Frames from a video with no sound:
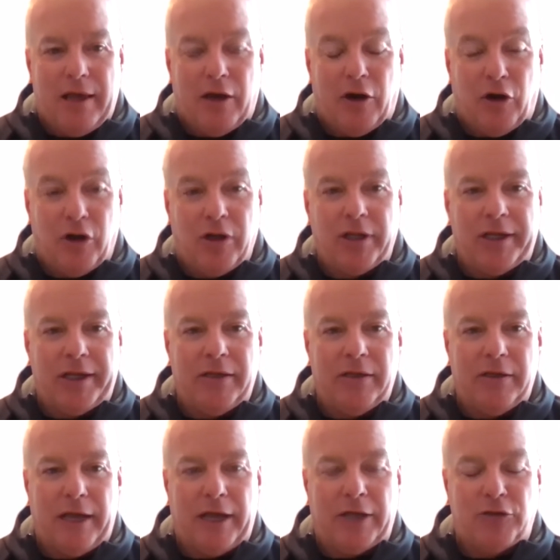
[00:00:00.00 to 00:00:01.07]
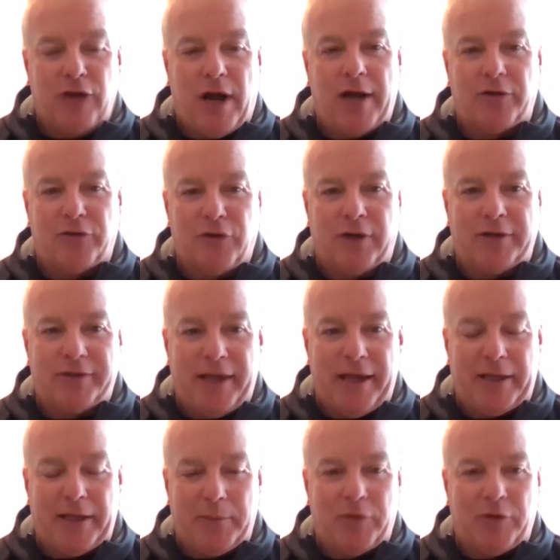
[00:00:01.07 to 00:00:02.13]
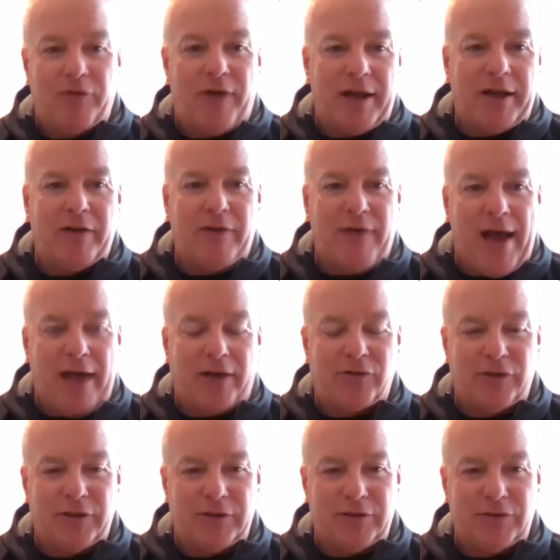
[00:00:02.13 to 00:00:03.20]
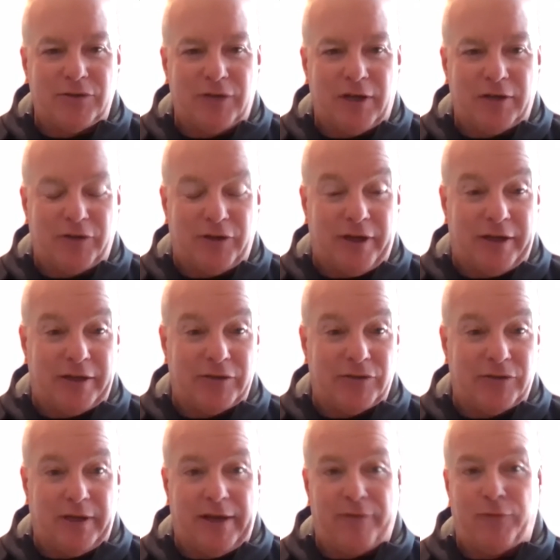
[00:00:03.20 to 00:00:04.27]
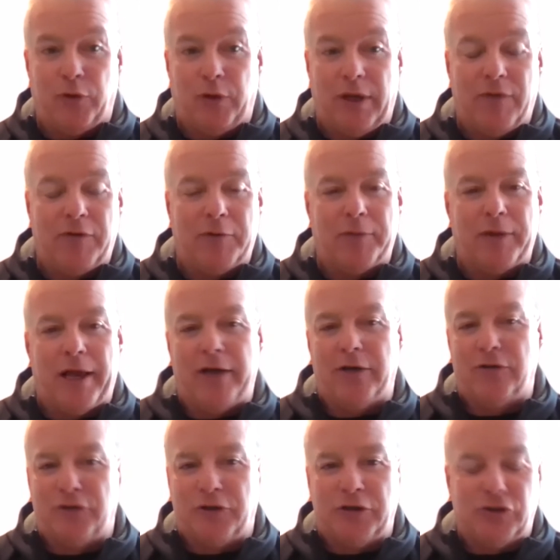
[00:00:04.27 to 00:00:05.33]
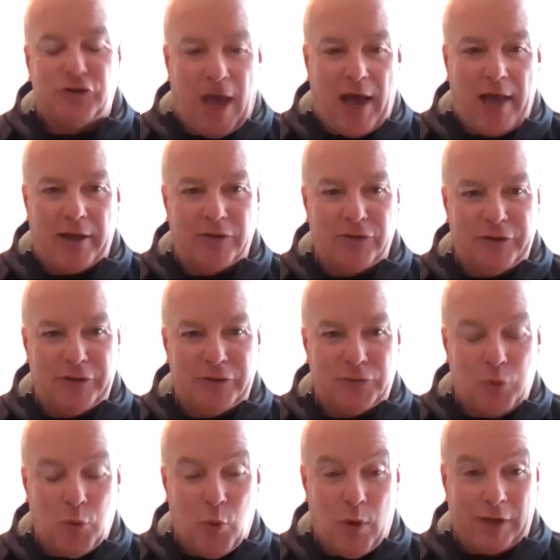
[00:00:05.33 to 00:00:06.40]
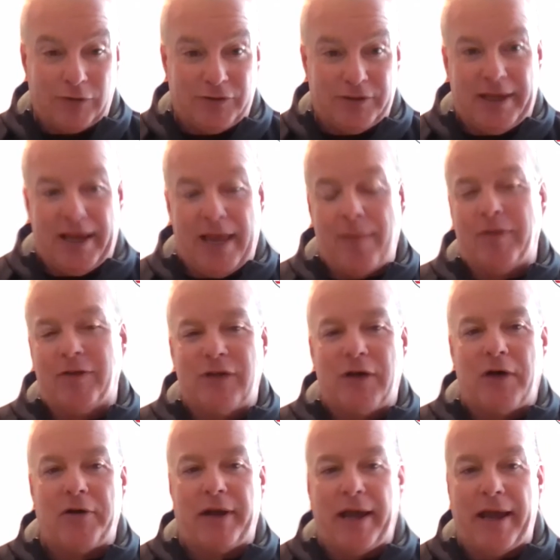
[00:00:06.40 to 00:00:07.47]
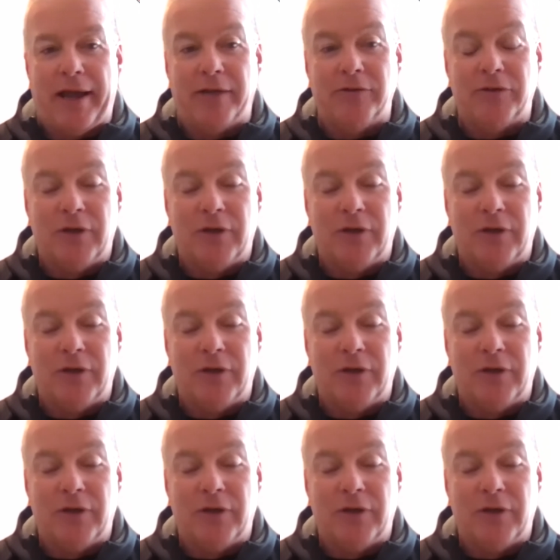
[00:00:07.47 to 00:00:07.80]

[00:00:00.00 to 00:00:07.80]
early and try to start taking preventative actions, such as if you give your players certain challenges once the game gets out of hand,